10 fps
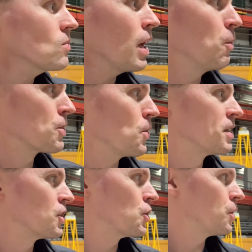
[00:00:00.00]
And we're trying
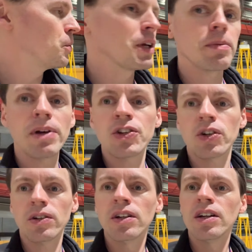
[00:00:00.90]
to show that we can
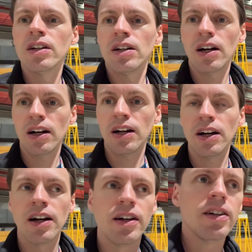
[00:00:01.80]
measure
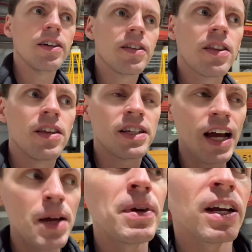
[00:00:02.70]
the
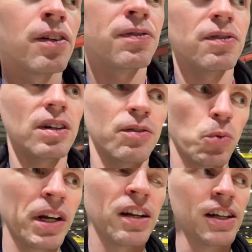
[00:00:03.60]
timing of
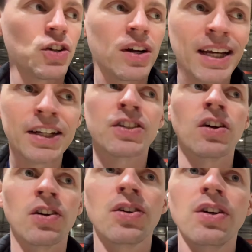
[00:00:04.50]
when an electron hits
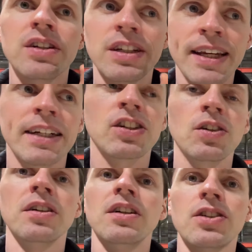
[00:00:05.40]
our detector
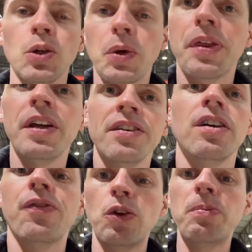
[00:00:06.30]
to within a
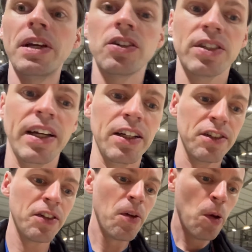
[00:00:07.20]
few picoseconds.
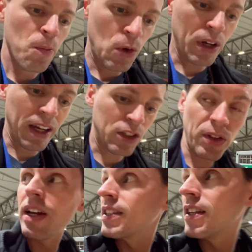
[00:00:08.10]
Okay, so
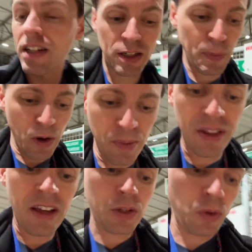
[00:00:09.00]
that's the experiment.
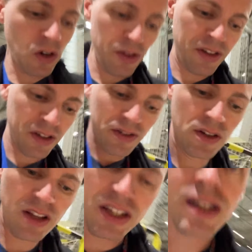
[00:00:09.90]
That's where all the
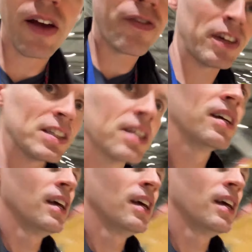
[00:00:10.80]
stuff is.